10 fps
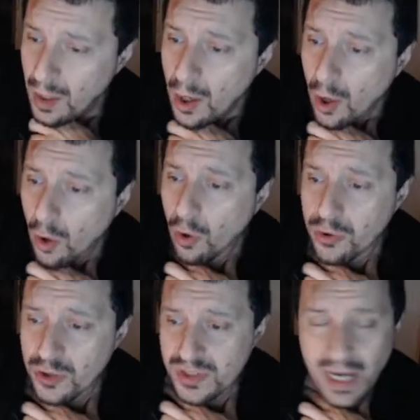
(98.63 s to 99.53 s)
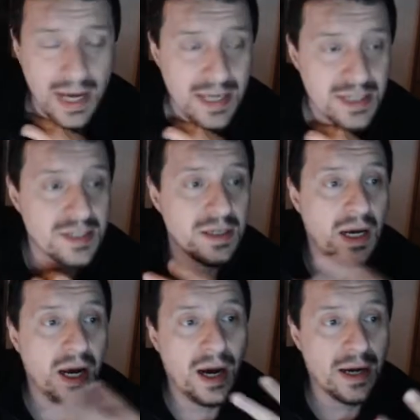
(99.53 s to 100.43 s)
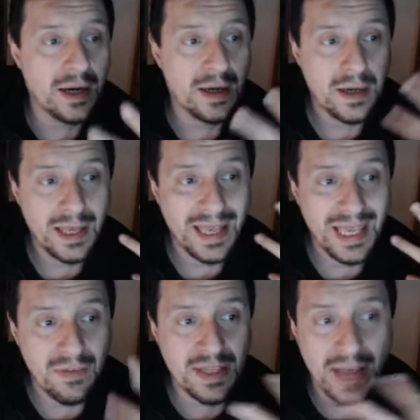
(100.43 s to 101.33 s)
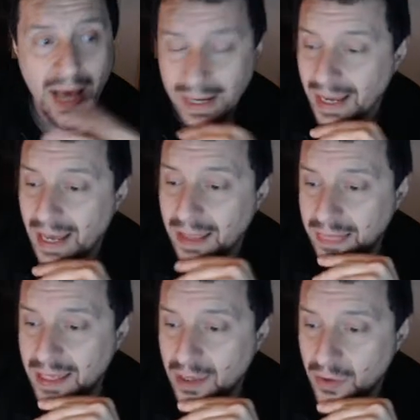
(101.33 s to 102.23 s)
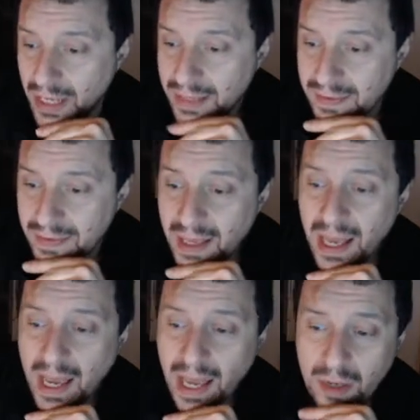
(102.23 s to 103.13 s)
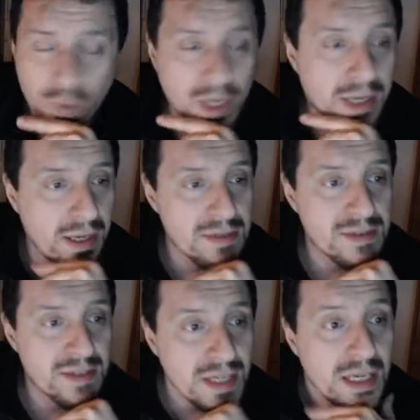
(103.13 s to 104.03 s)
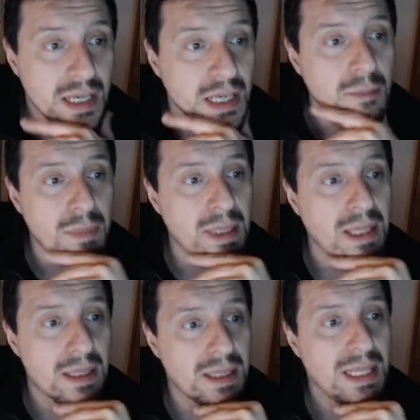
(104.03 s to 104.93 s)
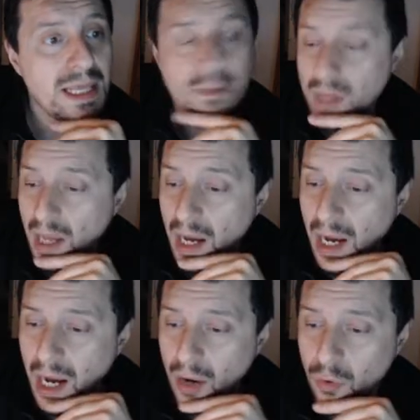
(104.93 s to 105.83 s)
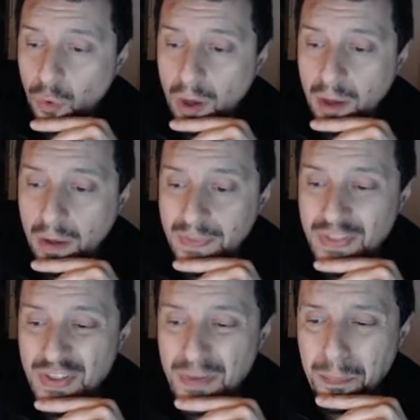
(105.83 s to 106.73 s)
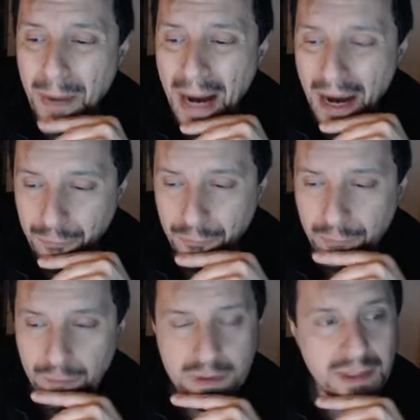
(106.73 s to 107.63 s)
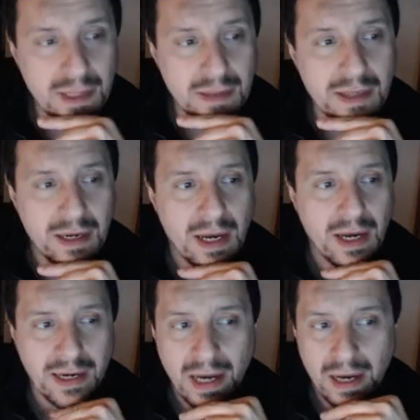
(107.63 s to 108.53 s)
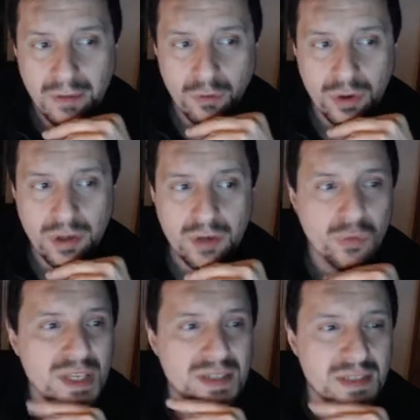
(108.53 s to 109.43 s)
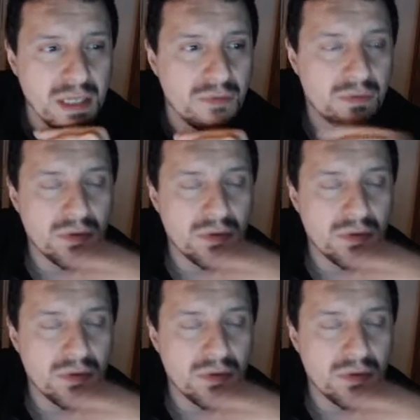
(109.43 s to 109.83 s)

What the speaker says: All those guys are heavy tank at tier 8, and we can see immediately how the buff that the Caernarvon received